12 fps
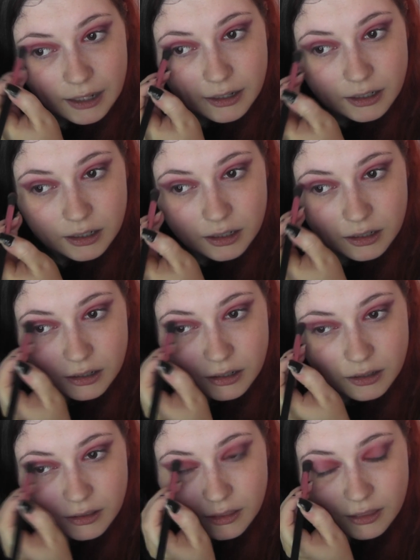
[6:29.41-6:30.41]
and
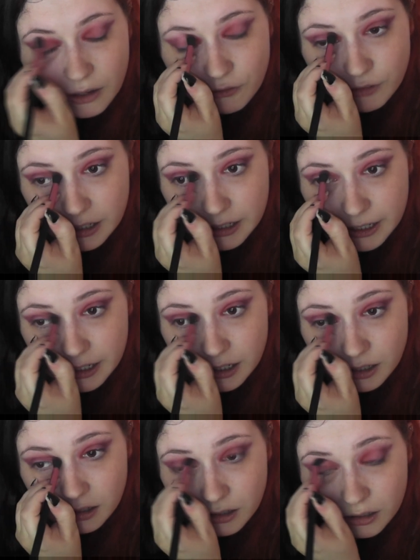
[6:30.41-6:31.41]
that
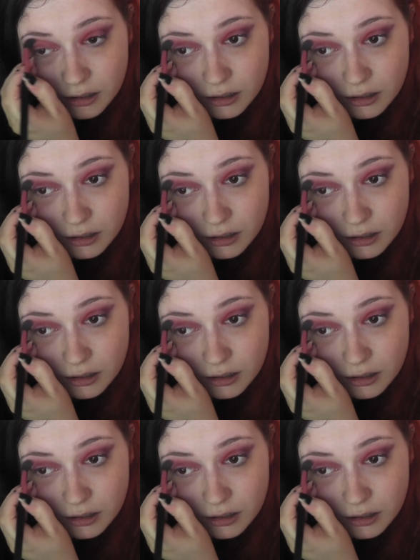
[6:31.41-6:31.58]
really